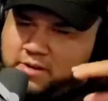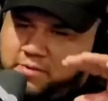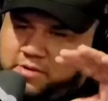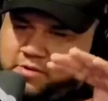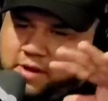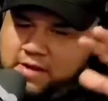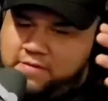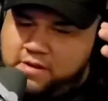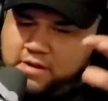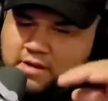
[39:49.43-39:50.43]
like where you
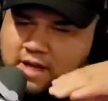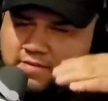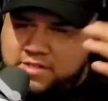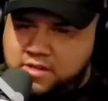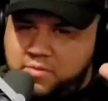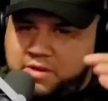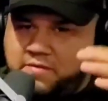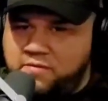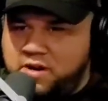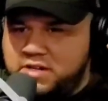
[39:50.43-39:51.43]
have obviously
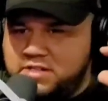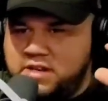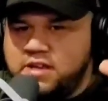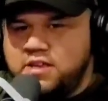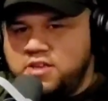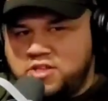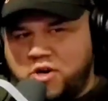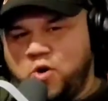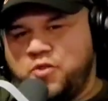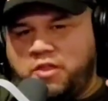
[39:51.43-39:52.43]
comedian friends and you
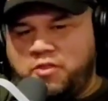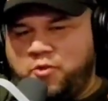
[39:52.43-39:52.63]
start going down